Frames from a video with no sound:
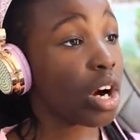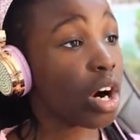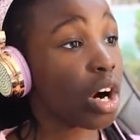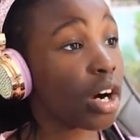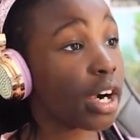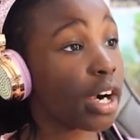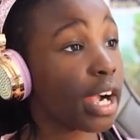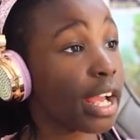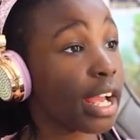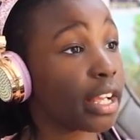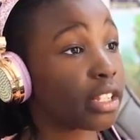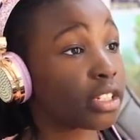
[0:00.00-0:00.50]

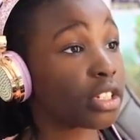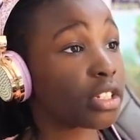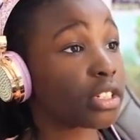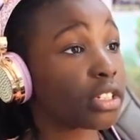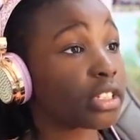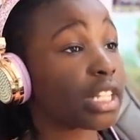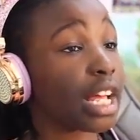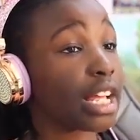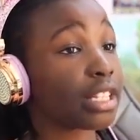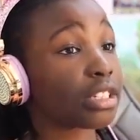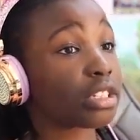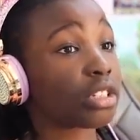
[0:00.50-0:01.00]
Okay, so
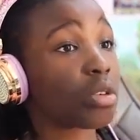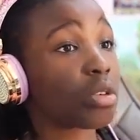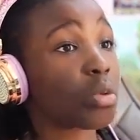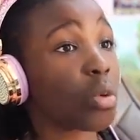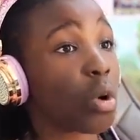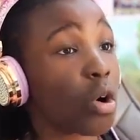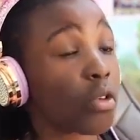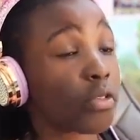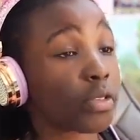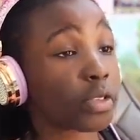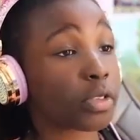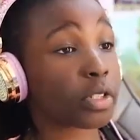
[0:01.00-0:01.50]
let's go
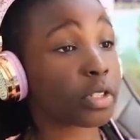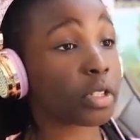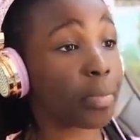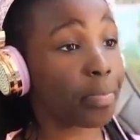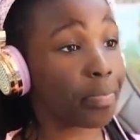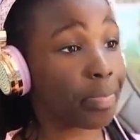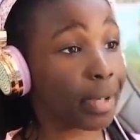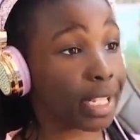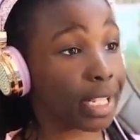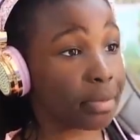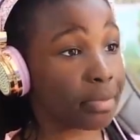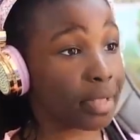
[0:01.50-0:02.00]
over to the
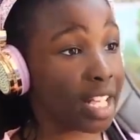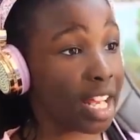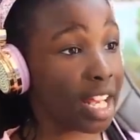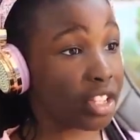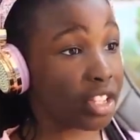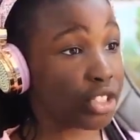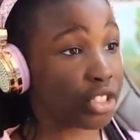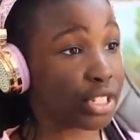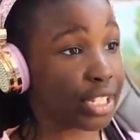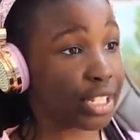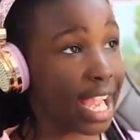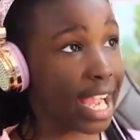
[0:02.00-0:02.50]
basement
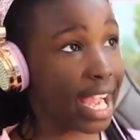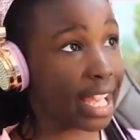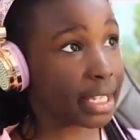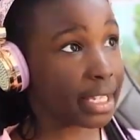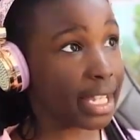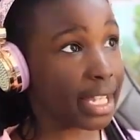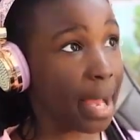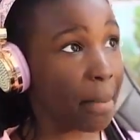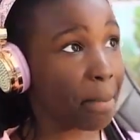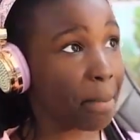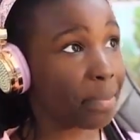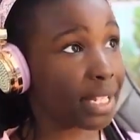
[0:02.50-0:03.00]
and check
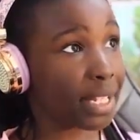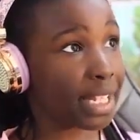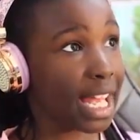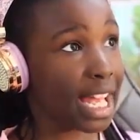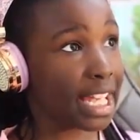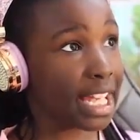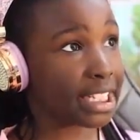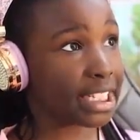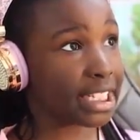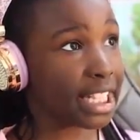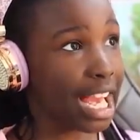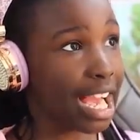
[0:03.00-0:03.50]
that
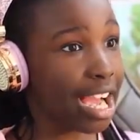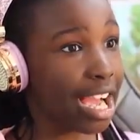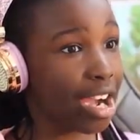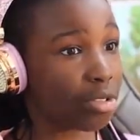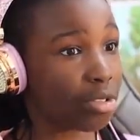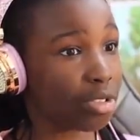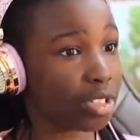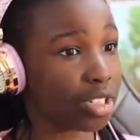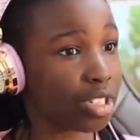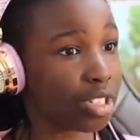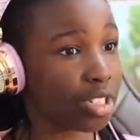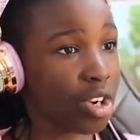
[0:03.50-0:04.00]
place
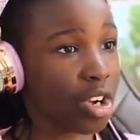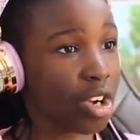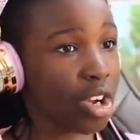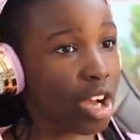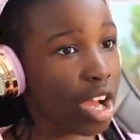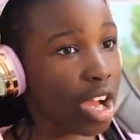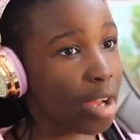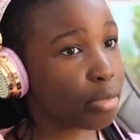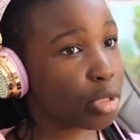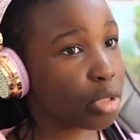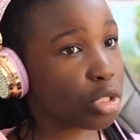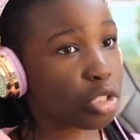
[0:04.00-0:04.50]
out. Ugh,
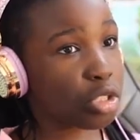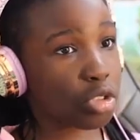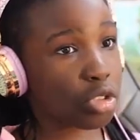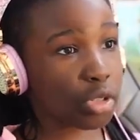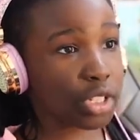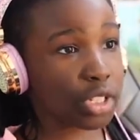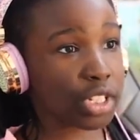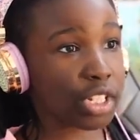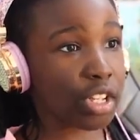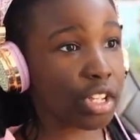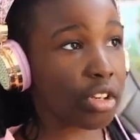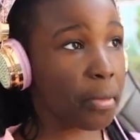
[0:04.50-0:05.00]
I'm so
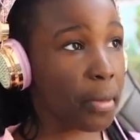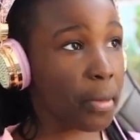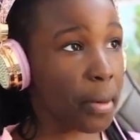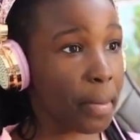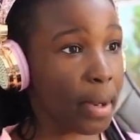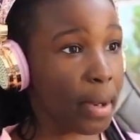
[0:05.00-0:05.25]
scared I'm